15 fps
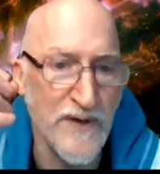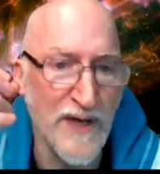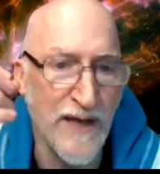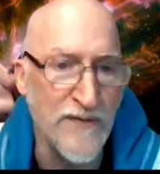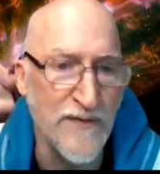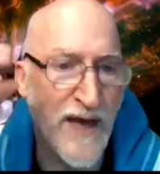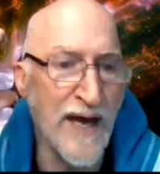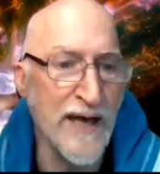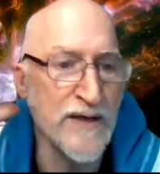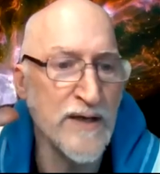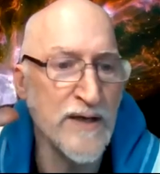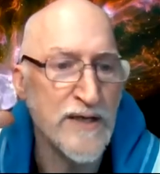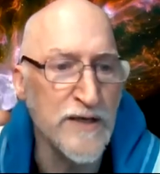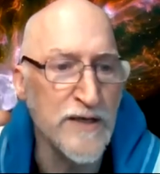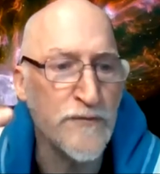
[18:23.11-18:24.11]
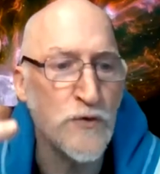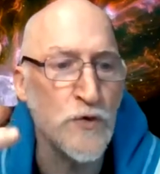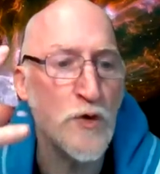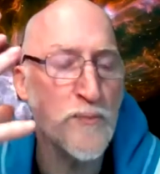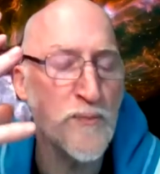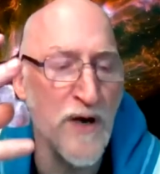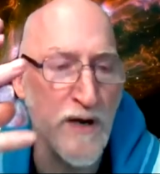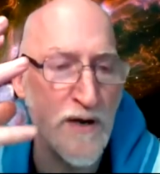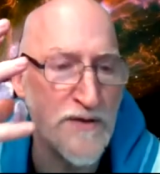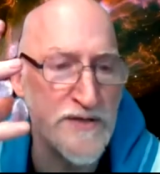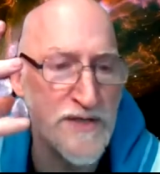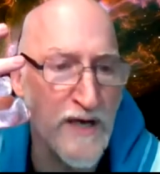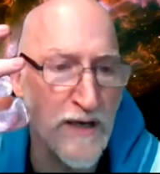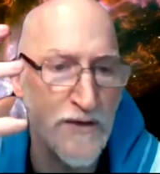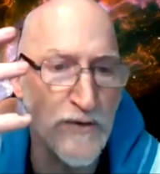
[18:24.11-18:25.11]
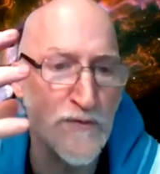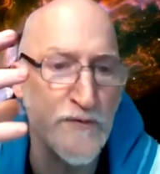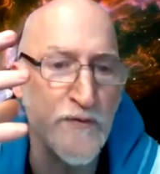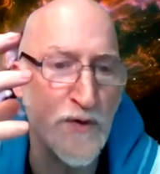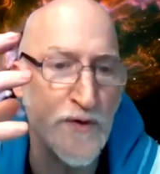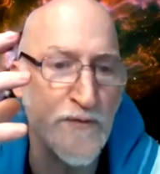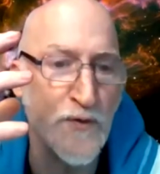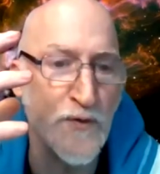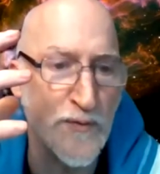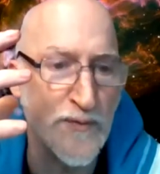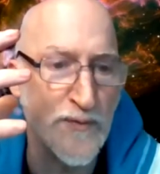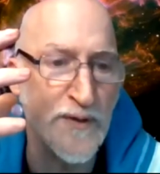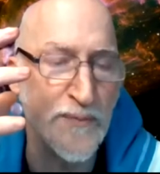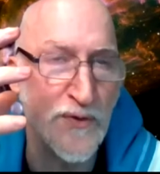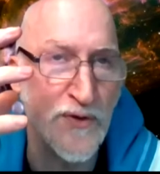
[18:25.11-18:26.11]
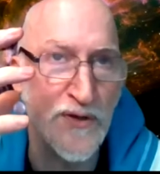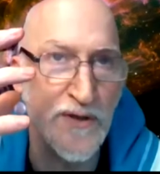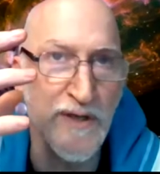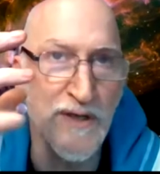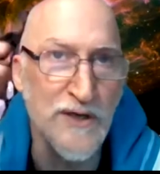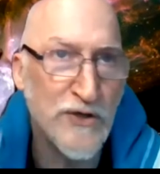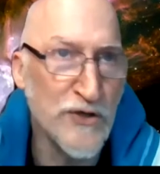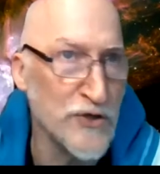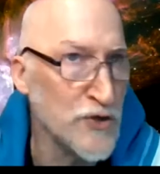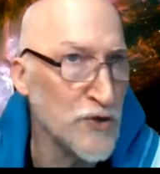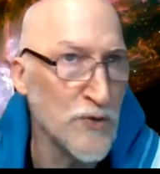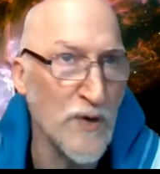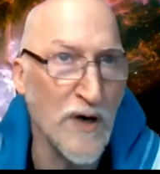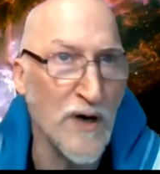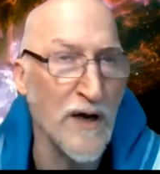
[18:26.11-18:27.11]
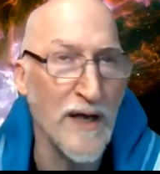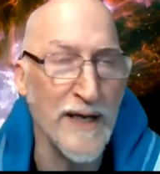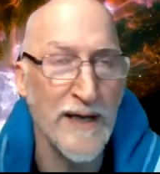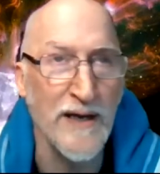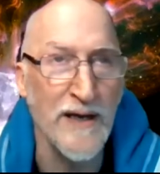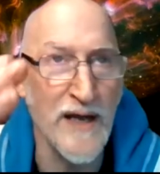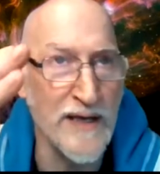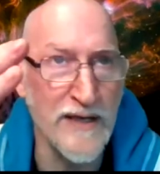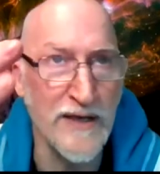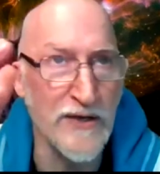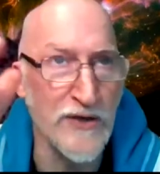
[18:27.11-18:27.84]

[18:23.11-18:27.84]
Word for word: And that if you're part of this 144 people, you are like lucky.